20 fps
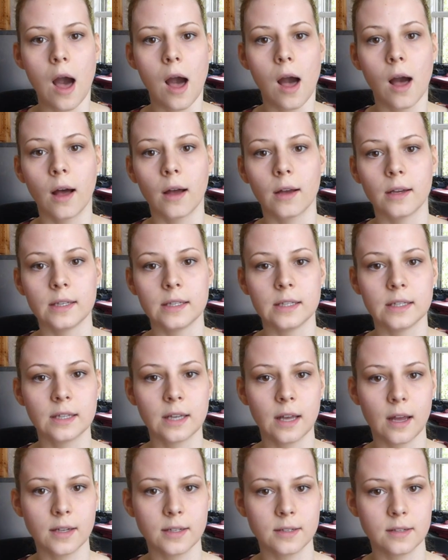I
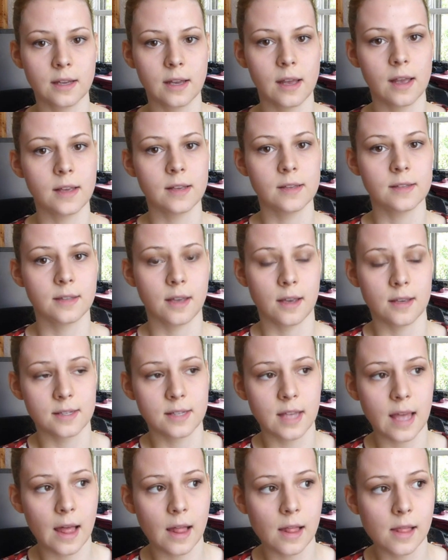cut a
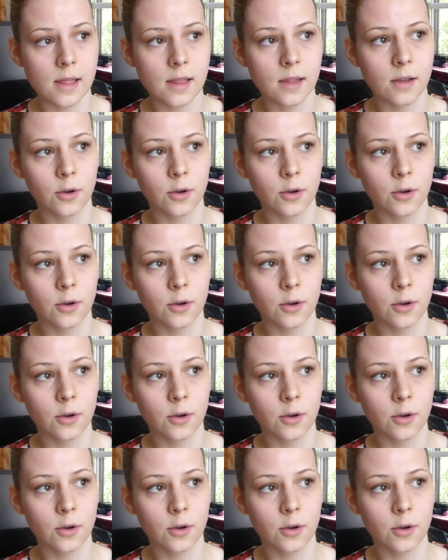size L,